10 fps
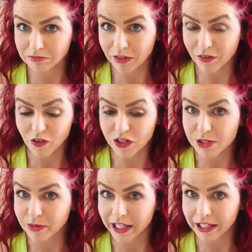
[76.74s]
if you've got
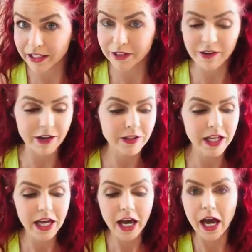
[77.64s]
some of that lying around,
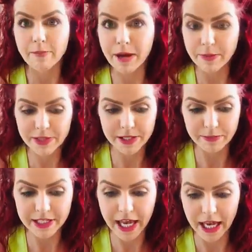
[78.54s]
and maybe
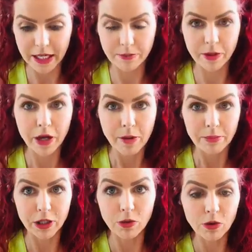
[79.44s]
some tape.
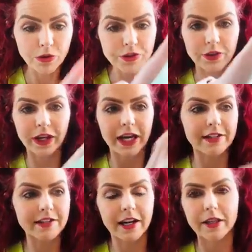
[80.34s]
But you also get
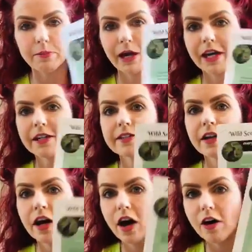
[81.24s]
inside the packs
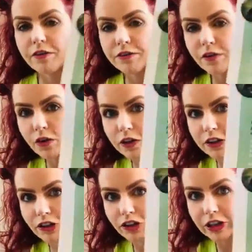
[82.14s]
a
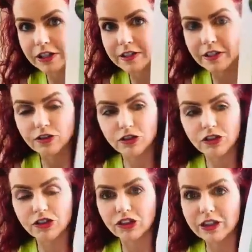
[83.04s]
full sheet,
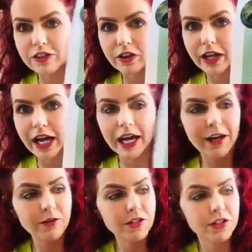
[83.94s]
instruction sheet on
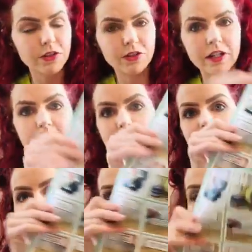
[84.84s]
how to do this
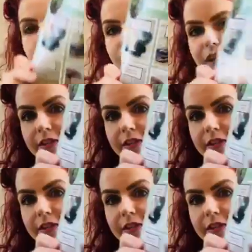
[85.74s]
with a